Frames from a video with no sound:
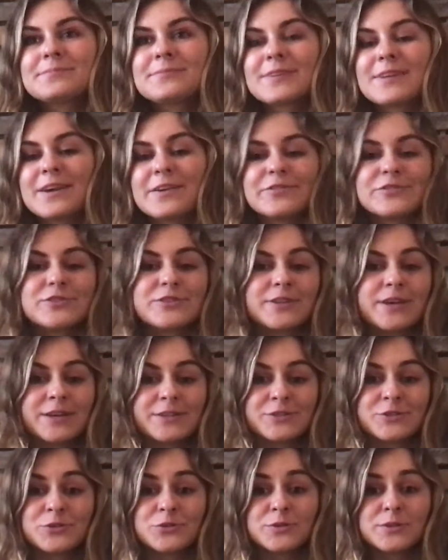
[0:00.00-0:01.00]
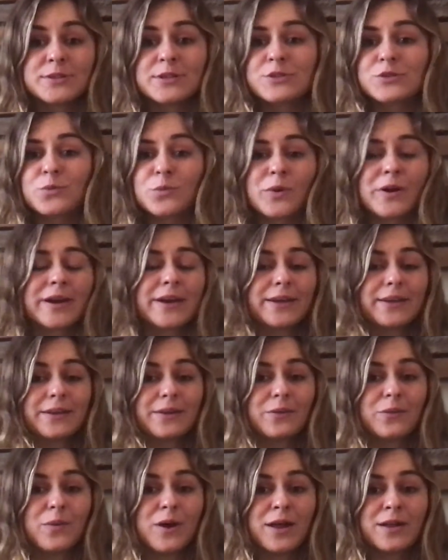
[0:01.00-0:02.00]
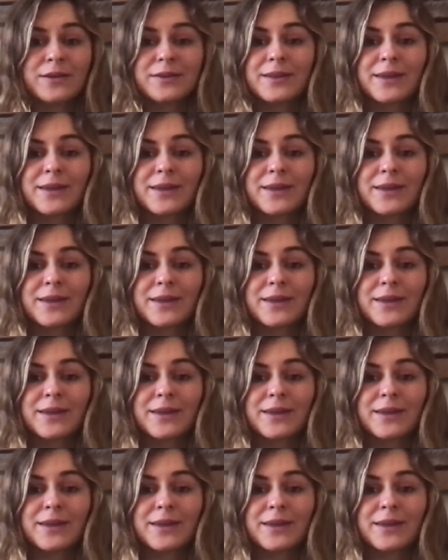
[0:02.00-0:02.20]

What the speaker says: If a student doesn't work it well in